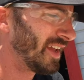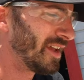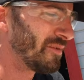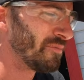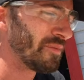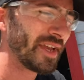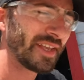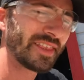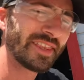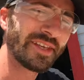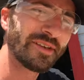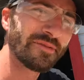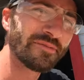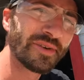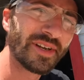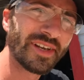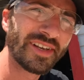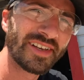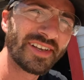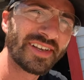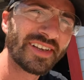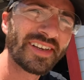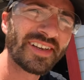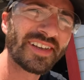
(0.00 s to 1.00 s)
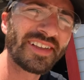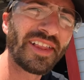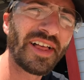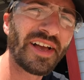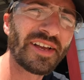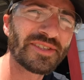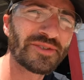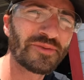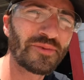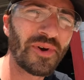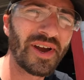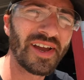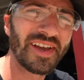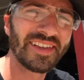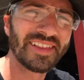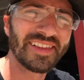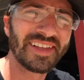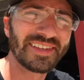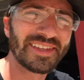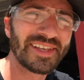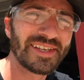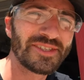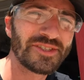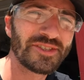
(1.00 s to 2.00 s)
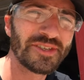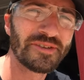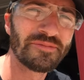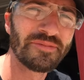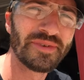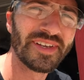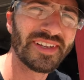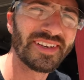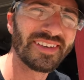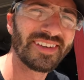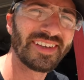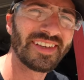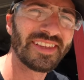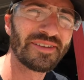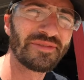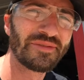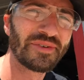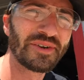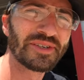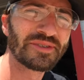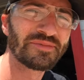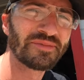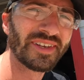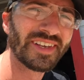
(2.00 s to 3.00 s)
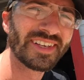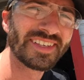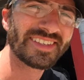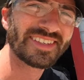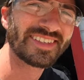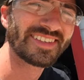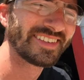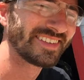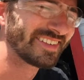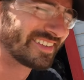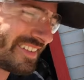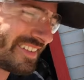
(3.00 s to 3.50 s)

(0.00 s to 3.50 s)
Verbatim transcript: and make them gloss white like they should have been in the first place.